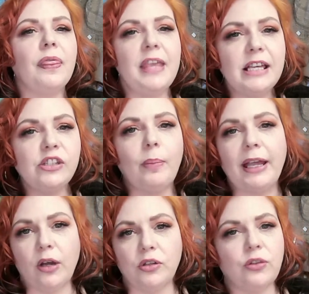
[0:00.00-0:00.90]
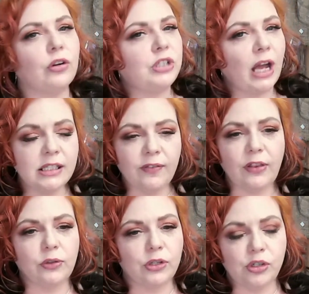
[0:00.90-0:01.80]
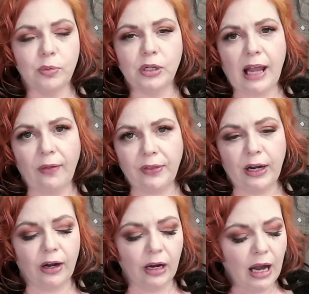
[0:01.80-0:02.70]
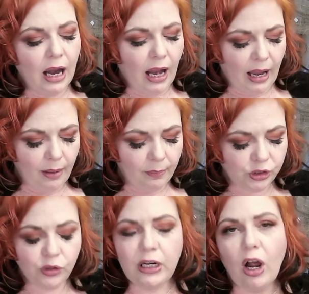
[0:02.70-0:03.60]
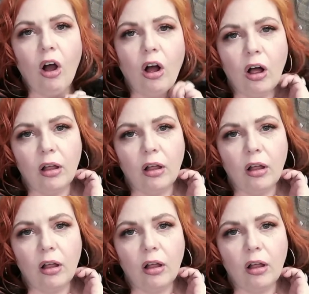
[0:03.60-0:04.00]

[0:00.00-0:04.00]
These are my go-to. There are tons of other crystal books out there, but Judy Hall